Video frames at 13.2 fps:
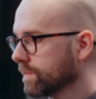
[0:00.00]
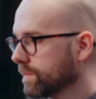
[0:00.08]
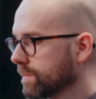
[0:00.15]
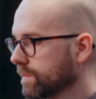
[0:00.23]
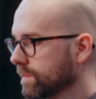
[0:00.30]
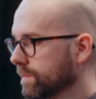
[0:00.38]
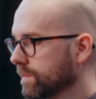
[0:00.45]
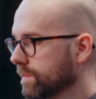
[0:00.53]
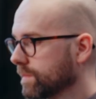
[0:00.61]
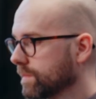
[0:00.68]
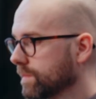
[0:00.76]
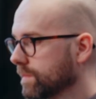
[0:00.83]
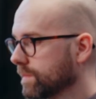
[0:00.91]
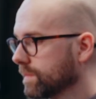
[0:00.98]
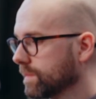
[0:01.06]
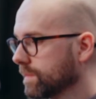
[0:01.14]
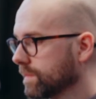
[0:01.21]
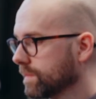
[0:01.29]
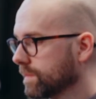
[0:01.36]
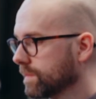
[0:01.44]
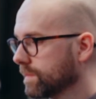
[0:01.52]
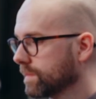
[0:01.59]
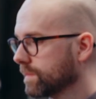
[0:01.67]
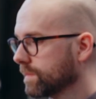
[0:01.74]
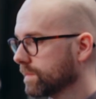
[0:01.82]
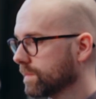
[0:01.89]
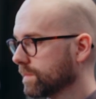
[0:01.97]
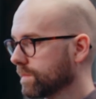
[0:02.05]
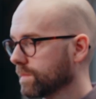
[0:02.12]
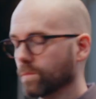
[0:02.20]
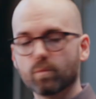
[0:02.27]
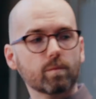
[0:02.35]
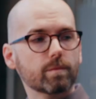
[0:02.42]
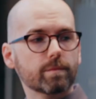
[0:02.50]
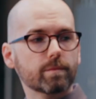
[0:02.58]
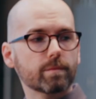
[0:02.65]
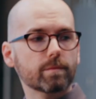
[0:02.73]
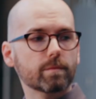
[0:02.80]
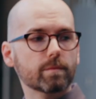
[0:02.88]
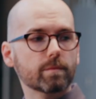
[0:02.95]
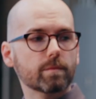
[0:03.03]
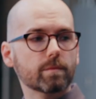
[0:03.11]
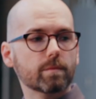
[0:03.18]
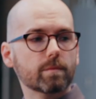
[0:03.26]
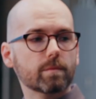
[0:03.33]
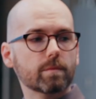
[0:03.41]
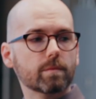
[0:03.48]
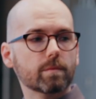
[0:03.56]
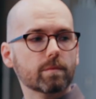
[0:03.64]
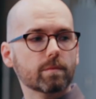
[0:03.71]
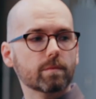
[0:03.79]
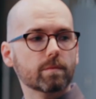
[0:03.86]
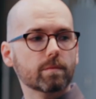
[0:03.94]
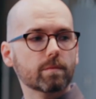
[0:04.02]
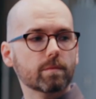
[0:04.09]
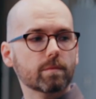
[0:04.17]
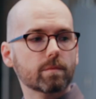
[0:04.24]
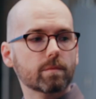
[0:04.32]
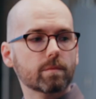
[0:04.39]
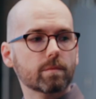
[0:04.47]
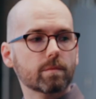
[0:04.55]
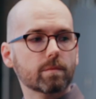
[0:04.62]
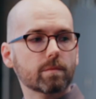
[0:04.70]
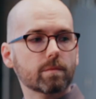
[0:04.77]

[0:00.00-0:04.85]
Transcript: (not speaking)